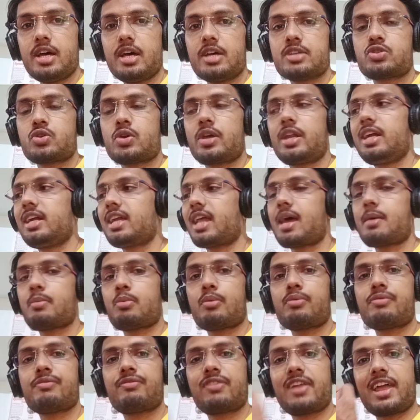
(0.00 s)
So any type
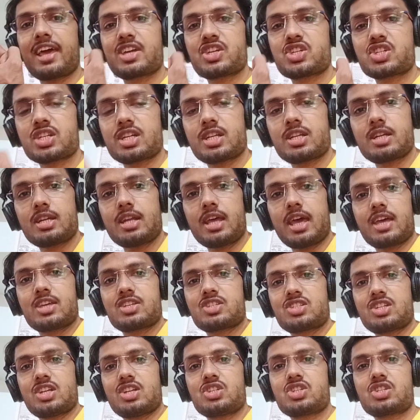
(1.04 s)
of flexion,
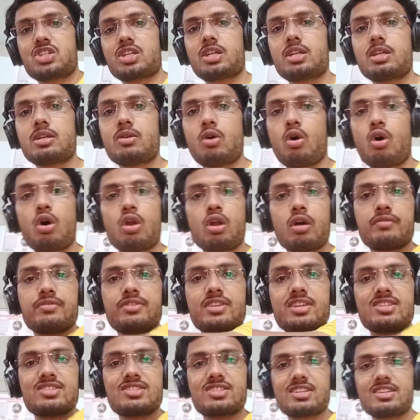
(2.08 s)
extension, all of
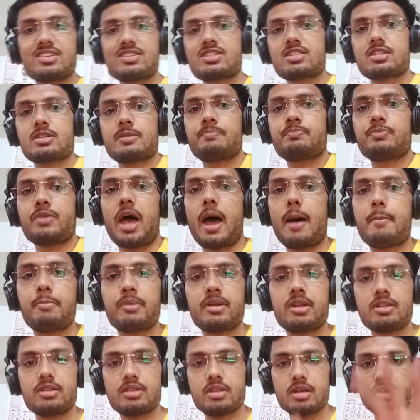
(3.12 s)
these things happen
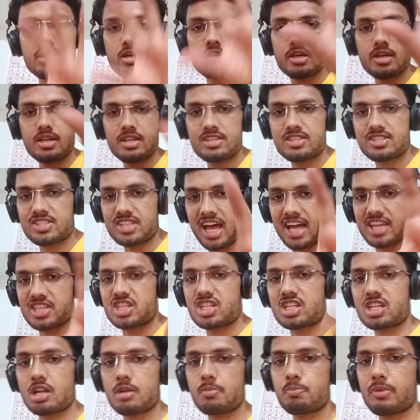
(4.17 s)
in the
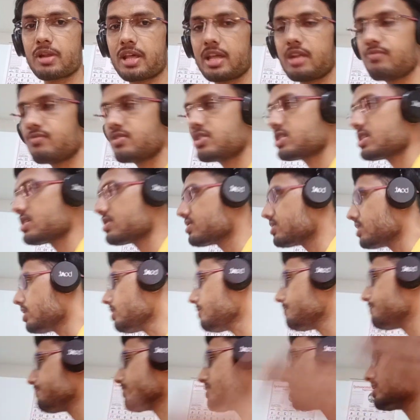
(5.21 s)
sagittal plane, which is
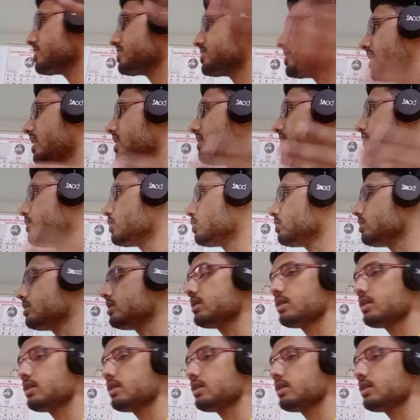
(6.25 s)
the side view.